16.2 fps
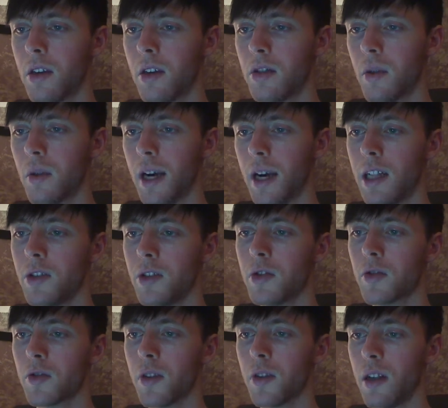So
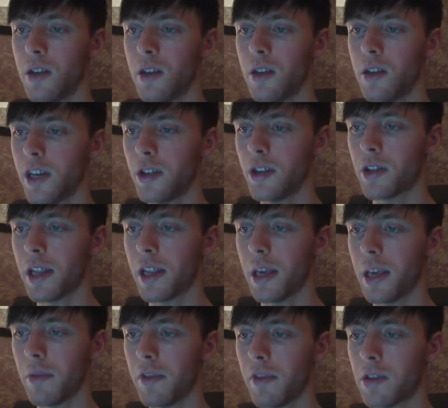Aleister Crowley changed the
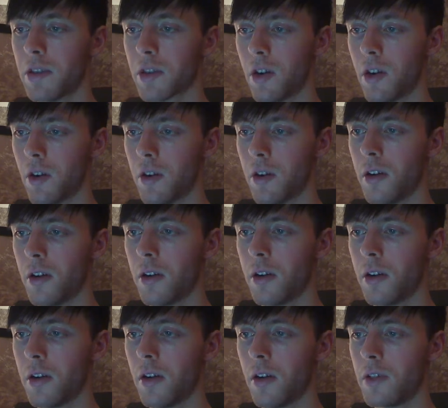name of this card,
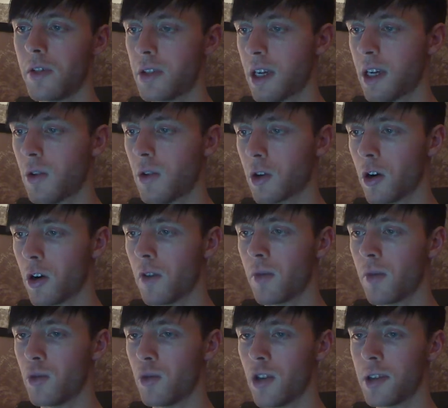this tarot card,
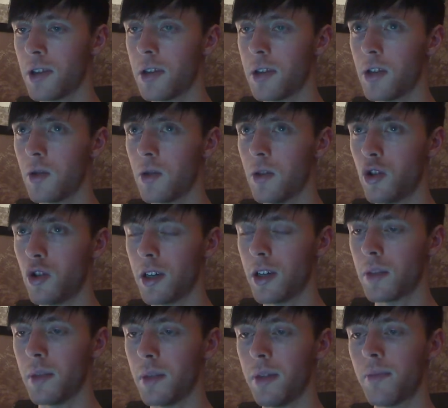from justice to
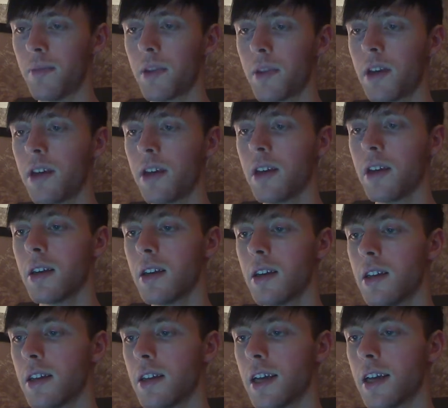adjustment,
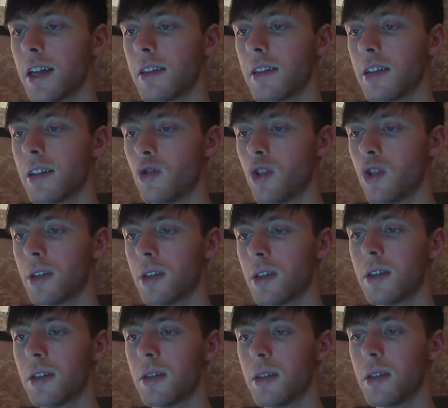indicating that
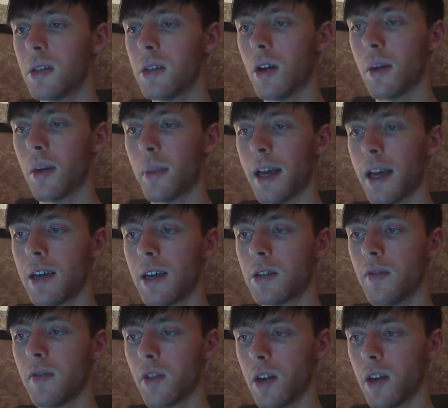justice is not a
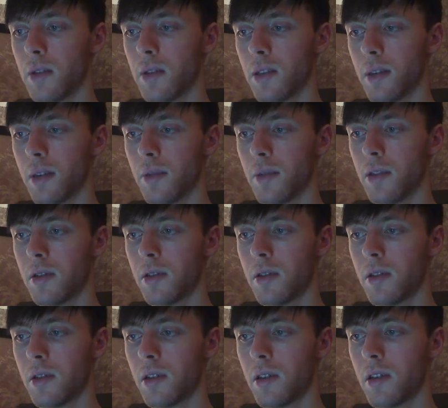passive concept,
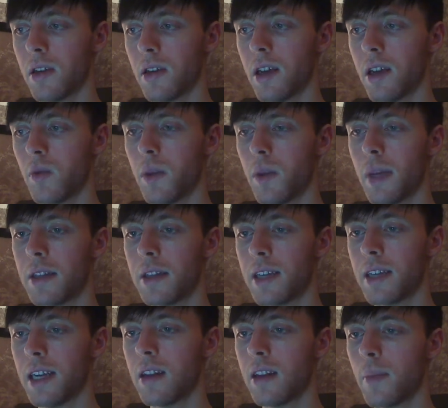and we
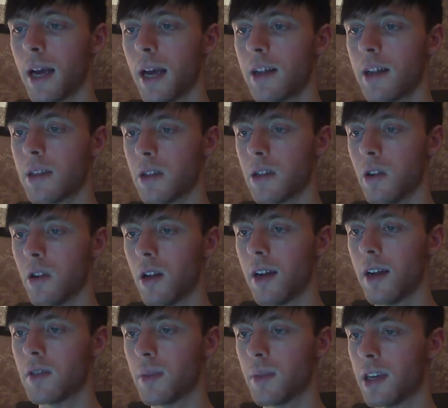maintain the balance in our
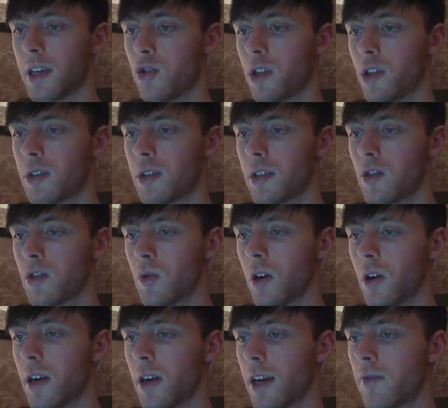lives by adjusting
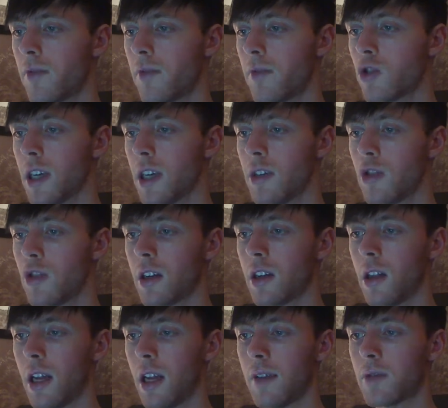to our
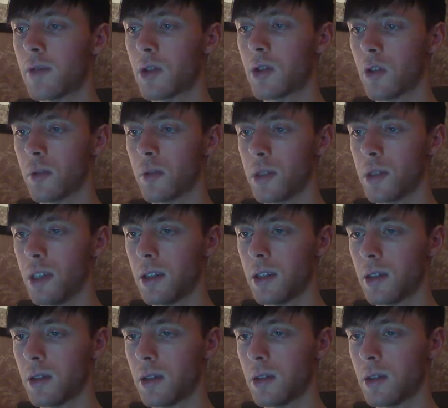ever-changing life
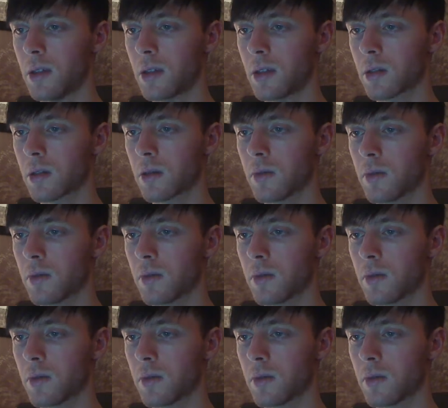circumstances.